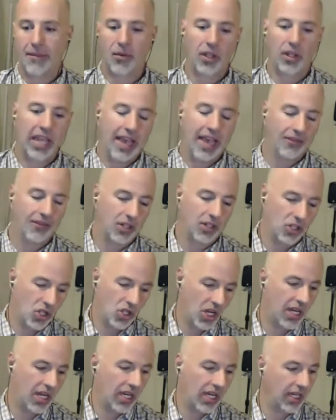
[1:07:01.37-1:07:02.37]
having a
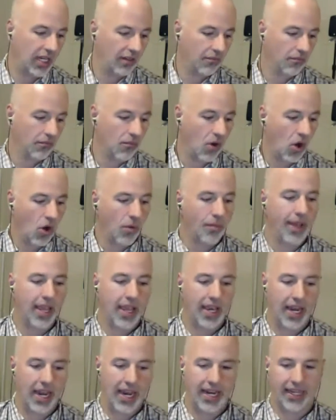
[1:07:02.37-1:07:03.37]
shitty
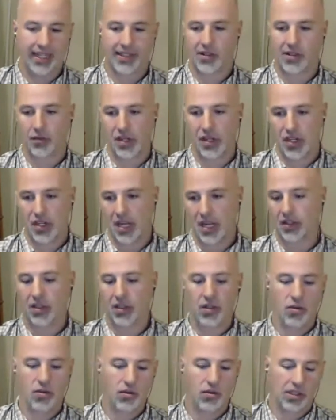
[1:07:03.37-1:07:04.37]
moment, I can still reach out to
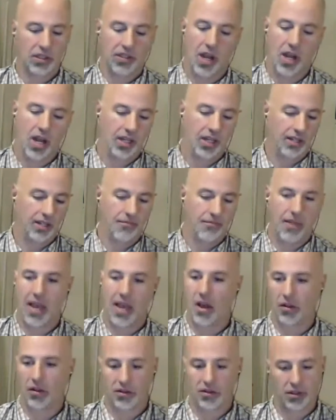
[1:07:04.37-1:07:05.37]
you, to Tanya, to
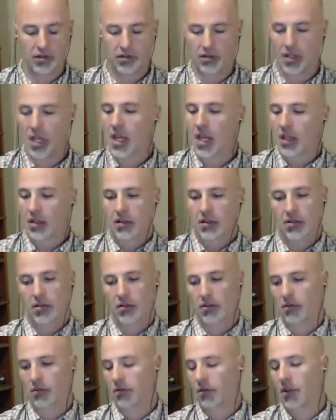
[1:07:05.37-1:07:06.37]
Mel,
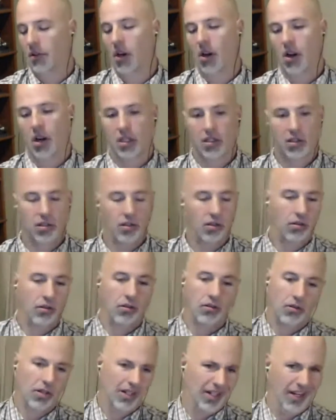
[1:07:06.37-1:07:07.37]
to Kirk,
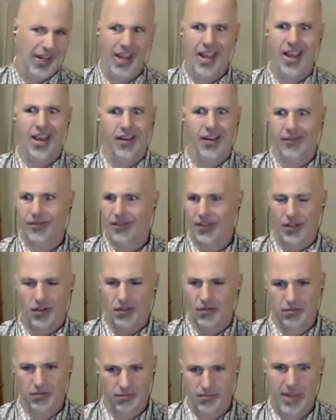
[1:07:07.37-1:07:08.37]
and I have,
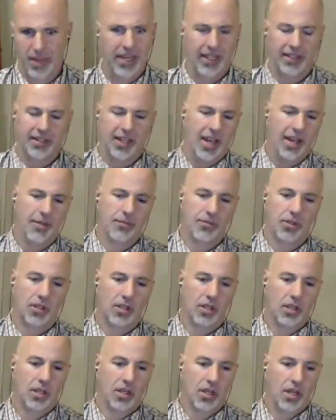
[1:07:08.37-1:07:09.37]
many times
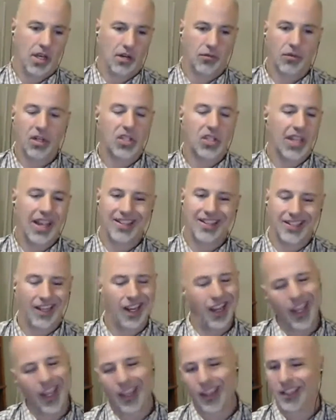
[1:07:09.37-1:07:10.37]
reached out and said,
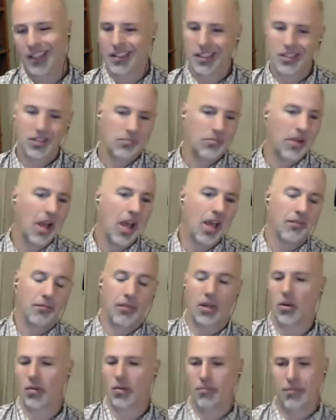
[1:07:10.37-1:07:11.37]
hey, these things are bothering me.
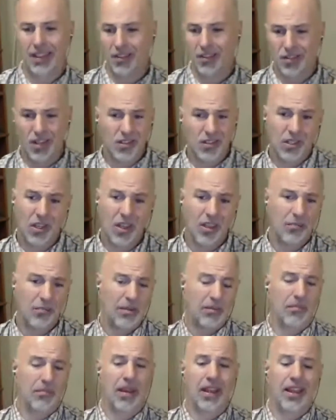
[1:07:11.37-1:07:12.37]
But there's also other
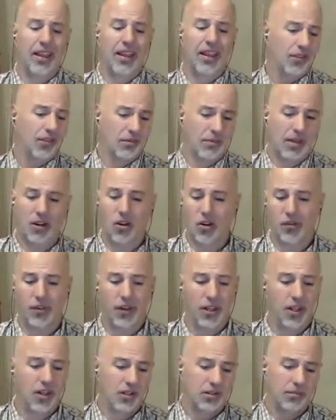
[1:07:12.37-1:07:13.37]
people in my life. There's my
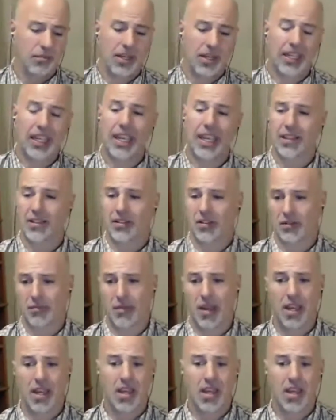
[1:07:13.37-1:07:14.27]
girlfriend. There's my kids. There's my,